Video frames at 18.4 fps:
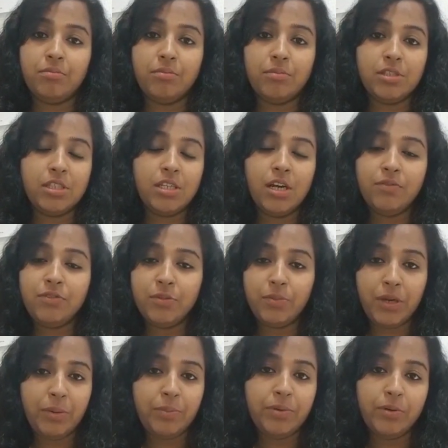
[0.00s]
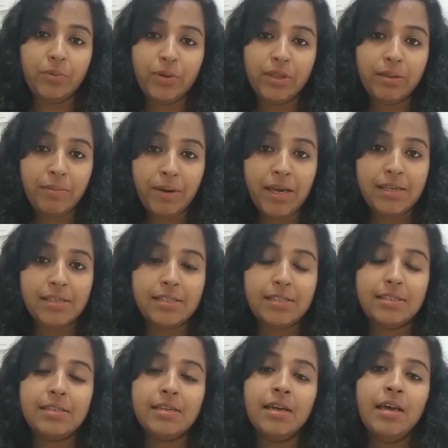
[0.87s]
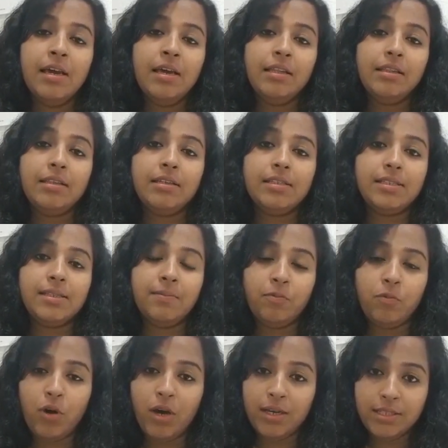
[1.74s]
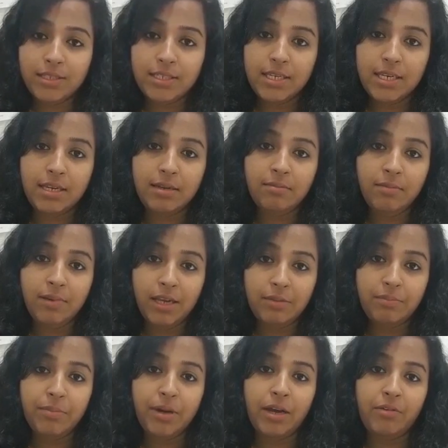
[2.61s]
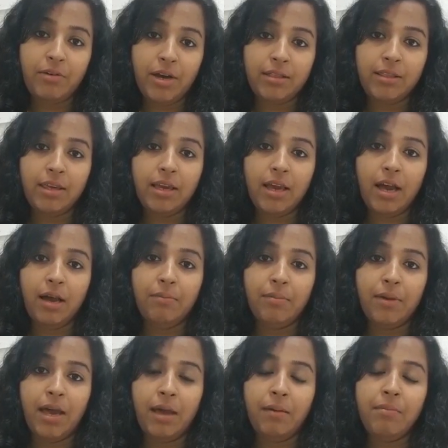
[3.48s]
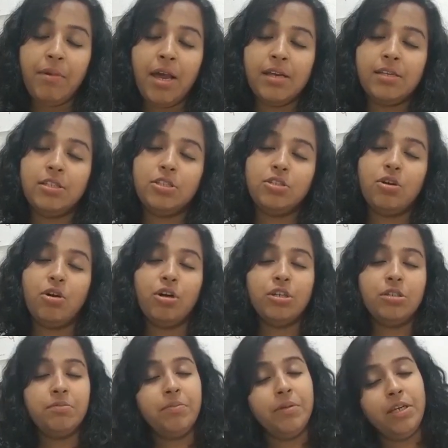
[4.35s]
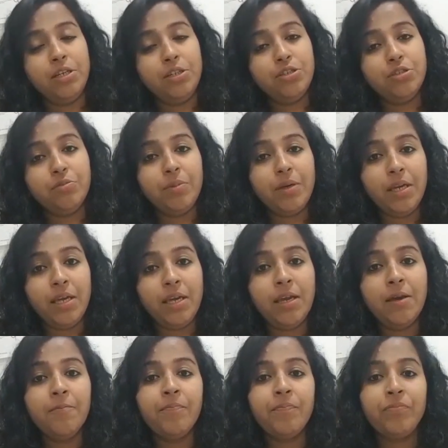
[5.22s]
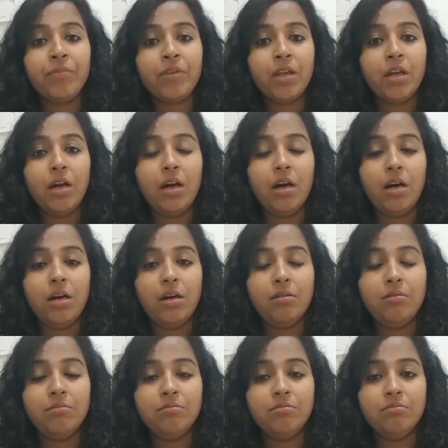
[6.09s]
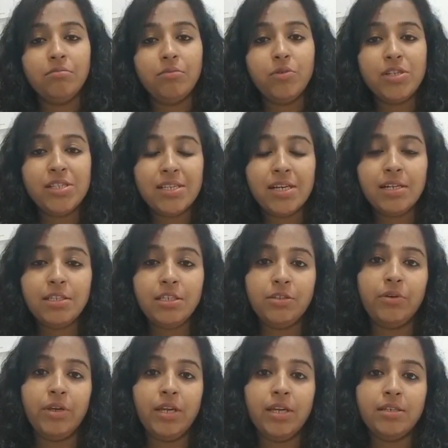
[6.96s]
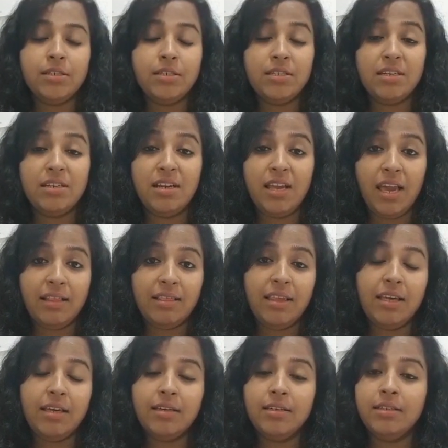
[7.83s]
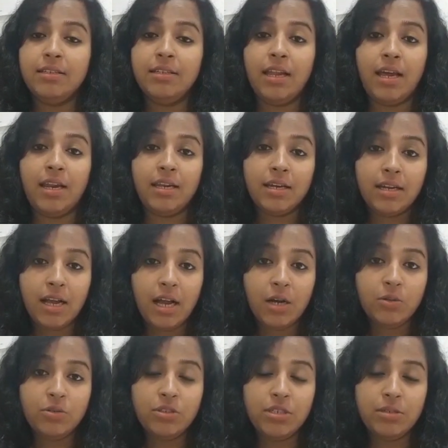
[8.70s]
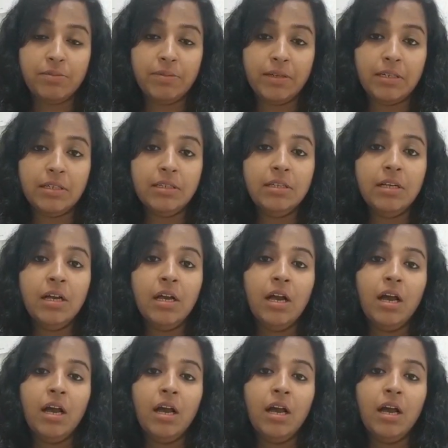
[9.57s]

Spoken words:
serve the people with the best. The Samvaad team, led by Radhika ma'am, has taught me to be result-oriented, ethical and accountable